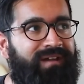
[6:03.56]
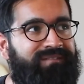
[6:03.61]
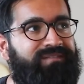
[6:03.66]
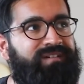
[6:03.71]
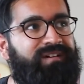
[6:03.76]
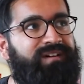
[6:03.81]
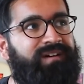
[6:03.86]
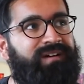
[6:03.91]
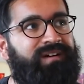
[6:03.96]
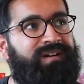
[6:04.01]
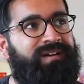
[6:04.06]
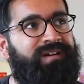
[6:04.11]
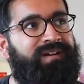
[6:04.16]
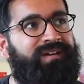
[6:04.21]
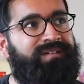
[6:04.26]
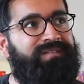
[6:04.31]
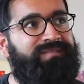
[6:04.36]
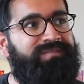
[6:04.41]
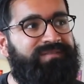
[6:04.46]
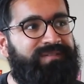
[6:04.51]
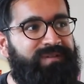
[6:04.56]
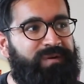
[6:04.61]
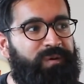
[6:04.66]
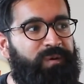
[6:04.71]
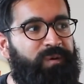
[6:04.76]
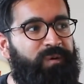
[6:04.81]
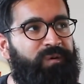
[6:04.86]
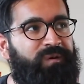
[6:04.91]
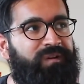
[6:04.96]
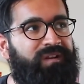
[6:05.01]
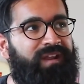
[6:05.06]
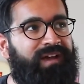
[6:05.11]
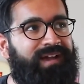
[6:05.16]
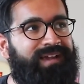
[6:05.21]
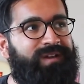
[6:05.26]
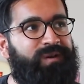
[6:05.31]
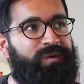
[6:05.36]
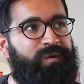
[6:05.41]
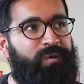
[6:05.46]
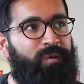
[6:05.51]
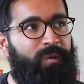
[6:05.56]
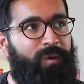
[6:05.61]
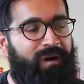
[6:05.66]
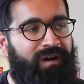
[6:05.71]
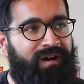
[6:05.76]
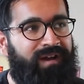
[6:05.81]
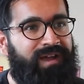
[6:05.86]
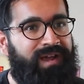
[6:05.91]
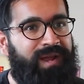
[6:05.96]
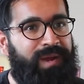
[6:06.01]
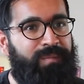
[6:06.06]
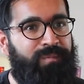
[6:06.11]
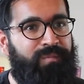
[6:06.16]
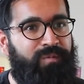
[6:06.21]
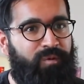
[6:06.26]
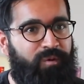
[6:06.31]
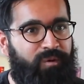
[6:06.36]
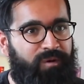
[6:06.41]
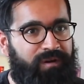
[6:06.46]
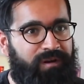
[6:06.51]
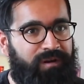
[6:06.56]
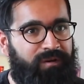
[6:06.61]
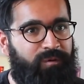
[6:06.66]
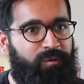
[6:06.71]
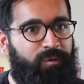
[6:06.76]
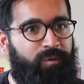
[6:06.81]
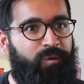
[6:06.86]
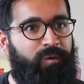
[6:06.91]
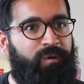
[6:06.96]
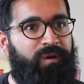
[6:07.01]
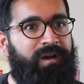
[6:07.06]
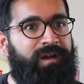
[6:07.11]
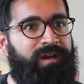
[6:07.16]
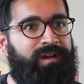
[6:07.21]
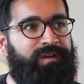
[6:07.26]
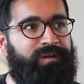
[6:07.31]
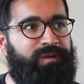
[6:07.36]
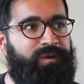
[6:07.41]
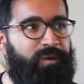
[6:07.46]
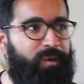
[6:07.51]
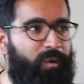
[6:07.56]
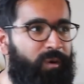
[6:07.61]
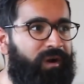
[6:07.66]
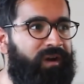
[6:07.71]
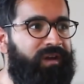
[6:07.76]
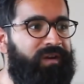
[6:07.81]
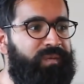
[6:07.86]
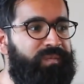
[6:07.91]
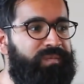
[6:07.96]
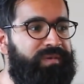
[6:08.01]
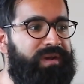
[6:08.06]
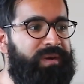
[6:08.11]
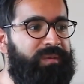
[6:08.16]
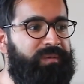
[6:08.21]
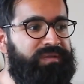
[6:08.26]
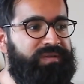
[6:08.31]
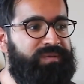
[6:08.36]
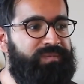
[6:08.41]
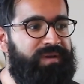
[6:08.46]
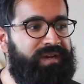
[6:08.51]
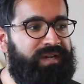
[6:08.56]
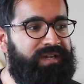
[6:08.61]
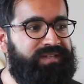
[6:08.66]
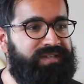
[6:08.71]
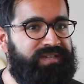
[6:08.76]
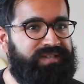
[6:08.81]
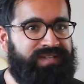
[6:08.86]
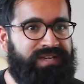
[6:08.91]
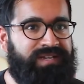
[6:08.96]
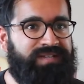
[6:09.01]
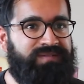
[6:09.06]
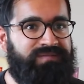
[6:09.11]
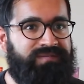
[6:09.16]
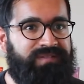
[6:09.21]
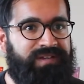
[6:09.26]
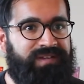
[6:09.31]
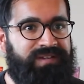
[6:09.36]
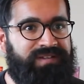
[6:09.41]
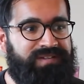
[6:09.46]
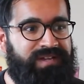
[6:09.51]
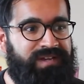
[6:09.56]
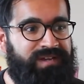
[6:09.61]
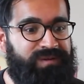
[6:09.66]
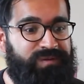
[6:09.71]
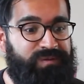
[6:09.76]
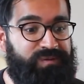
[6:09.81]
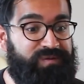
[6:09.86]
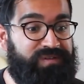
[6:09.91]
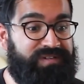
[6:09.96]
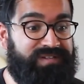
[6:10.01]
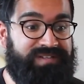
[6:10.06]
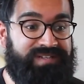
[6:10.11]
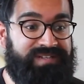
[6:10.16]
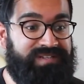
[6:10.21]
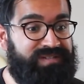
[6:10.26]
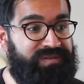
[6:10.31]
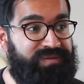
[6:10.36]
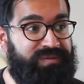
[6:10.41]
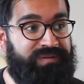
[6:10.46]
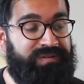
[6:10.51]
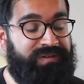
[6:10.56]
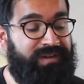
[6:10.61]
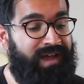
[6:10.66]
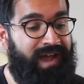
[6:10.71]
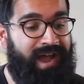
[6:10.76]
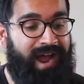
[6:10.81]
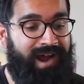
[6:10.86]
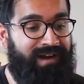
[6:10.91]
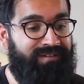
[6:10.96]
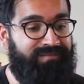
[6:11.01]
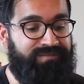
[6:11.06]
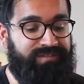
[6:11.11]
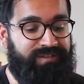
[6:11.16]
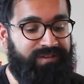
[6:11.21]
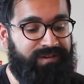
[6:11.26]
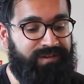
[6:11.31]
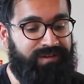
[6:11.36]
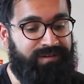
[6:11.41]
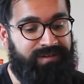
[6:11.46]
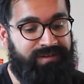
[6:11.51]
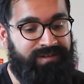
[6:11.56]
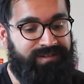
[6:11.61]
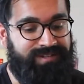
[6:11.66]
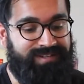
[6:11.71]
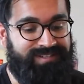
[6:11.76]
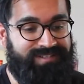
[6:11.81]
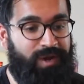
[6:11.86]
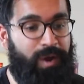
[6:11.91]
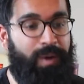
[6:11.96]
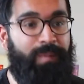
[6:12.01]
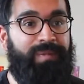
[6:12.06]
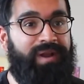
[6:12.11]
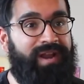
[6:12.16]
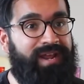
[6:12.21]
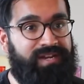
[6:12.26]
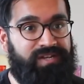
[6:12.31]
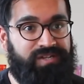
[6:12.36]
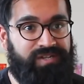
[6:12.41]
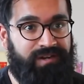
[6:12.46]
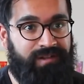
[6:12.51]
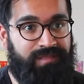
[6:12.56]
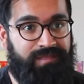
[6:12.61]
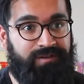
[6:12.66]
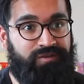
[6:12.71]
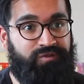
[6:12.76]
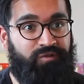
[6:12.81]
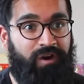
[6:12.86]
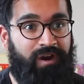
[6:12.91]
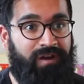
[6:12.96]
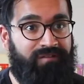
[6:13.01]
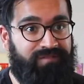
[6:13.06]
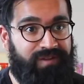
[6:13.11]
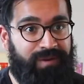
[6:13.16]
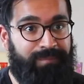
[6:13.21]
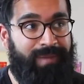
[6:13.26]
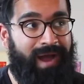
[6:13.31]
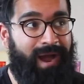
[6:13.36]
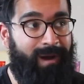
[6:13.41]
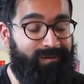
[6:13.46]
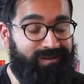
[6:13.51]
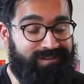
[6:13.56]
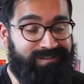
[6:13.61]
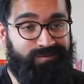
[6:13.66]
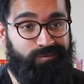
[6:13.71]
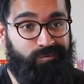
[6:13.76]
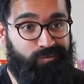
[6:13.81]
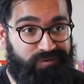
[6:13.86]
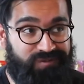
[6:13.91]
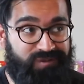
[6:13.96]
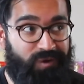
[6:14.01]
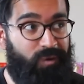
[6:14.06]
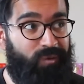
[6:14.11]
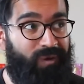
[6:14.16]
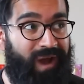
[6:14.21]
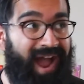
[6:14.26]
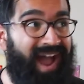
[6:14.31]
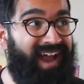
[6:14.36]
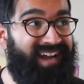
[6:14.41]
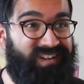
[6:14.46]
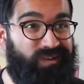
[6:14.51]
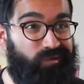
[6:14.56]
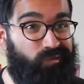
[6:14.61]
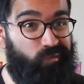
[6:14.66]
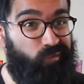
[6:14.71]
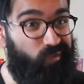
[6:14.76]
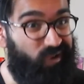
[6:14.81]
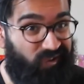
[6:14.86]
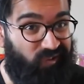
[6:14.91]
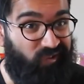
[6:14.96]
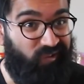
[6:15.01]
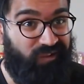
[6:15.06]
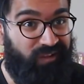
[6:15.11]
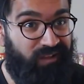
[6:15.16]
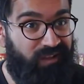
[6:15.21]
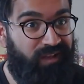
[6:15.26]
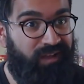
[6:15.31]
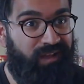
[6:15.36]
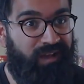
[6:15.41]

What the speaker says: ever feel like you're not important or you're not going to be able to make a success of things. You just need to have the determination and the drive and the power to do so, and you will.